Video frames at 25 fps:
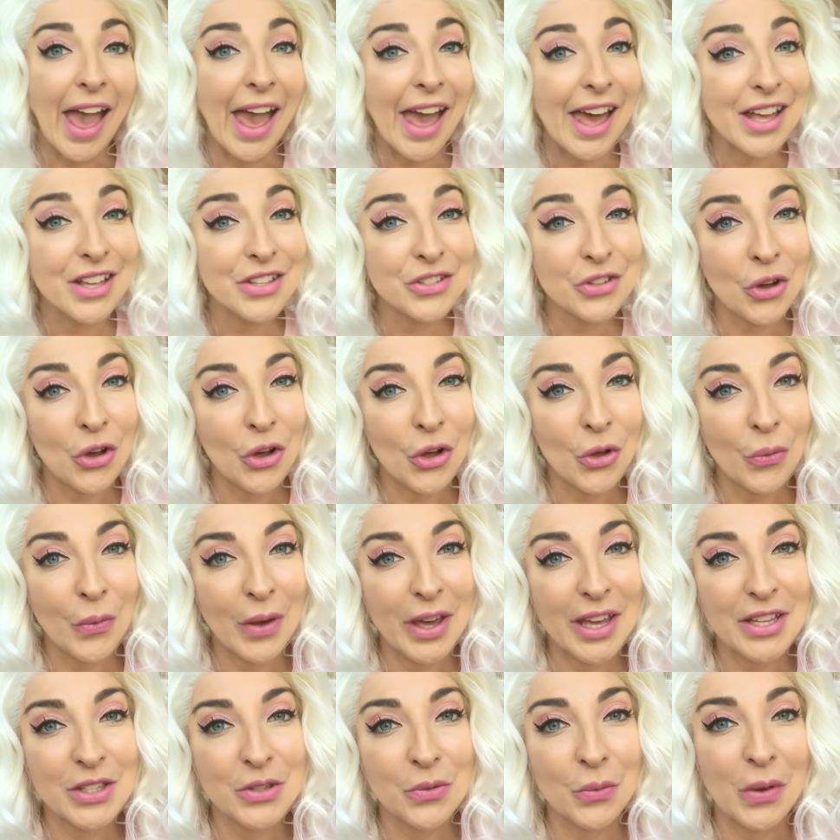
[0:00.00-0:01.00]
As
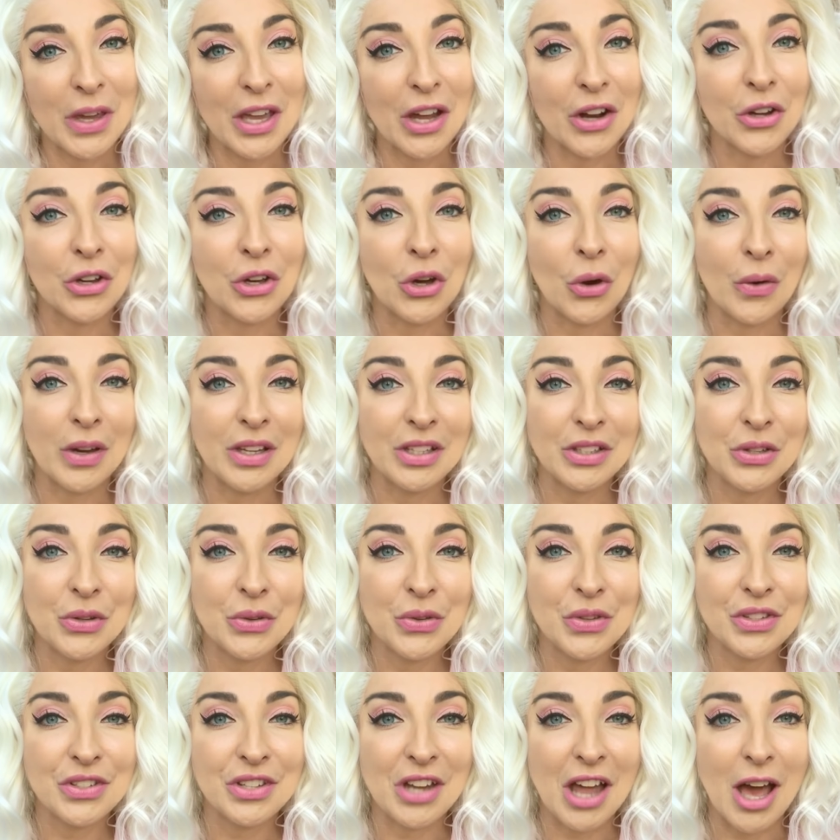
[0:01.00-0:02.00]
always, we are going
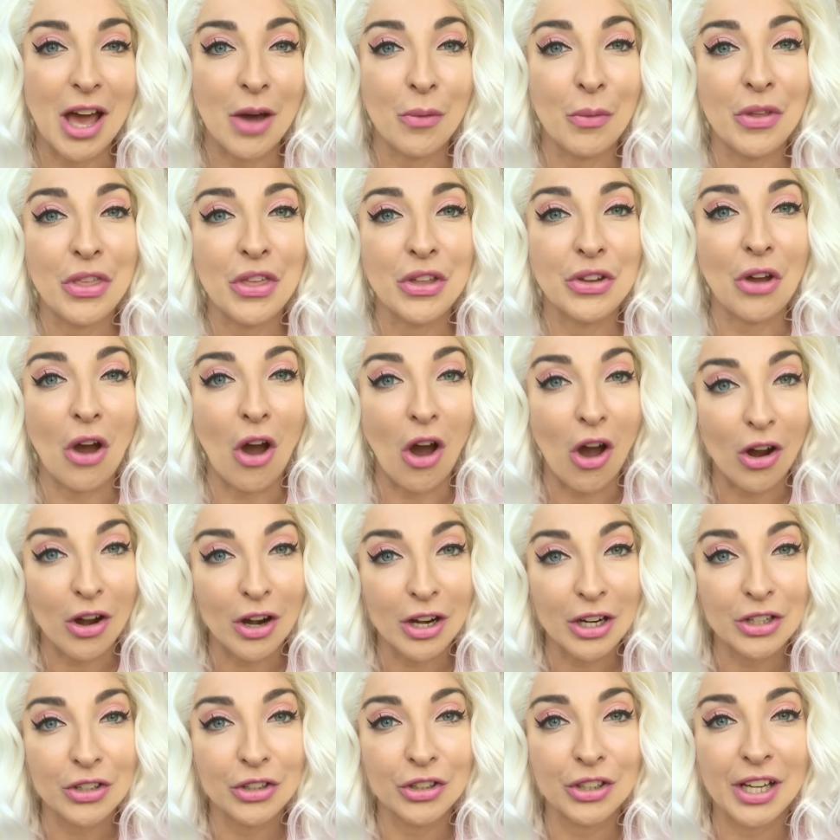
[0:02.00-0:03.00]
to start with an
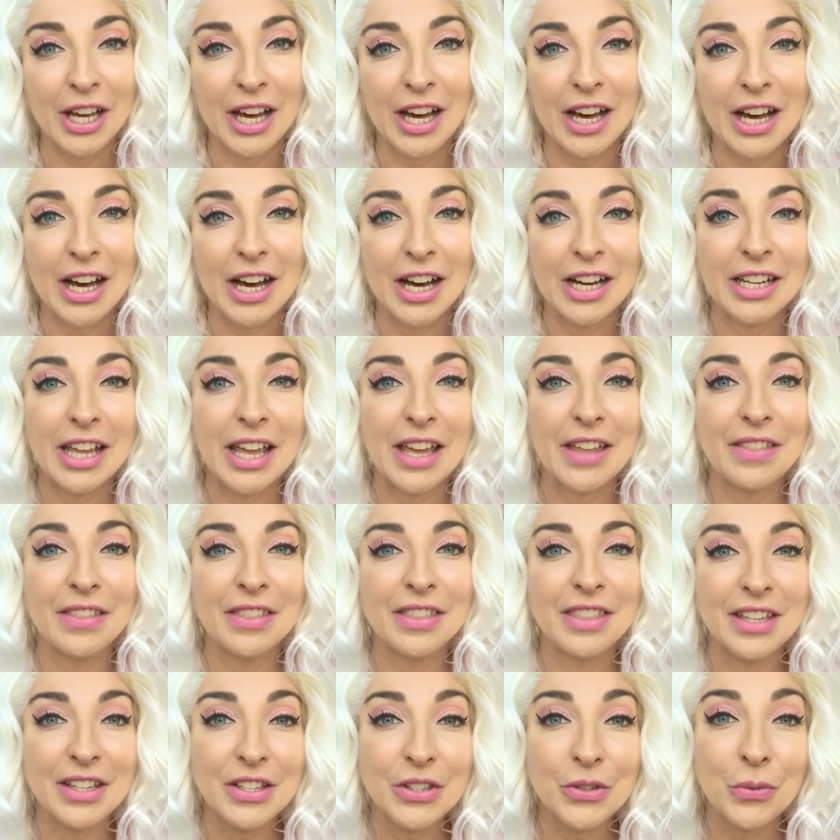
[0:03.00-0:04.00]
oracle card,
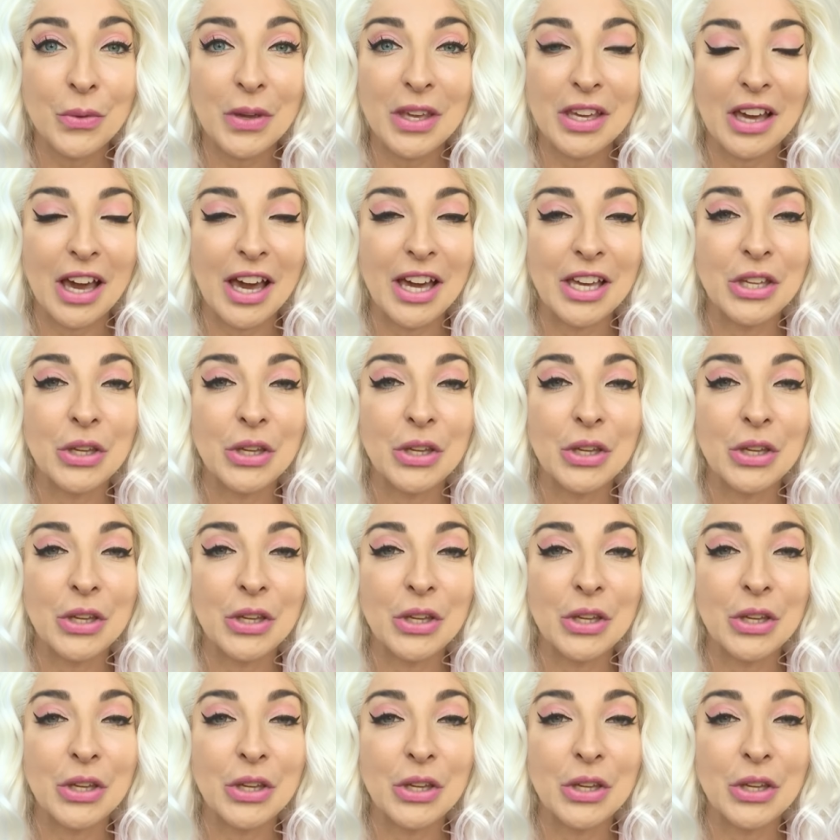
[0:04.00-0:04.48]
and this week I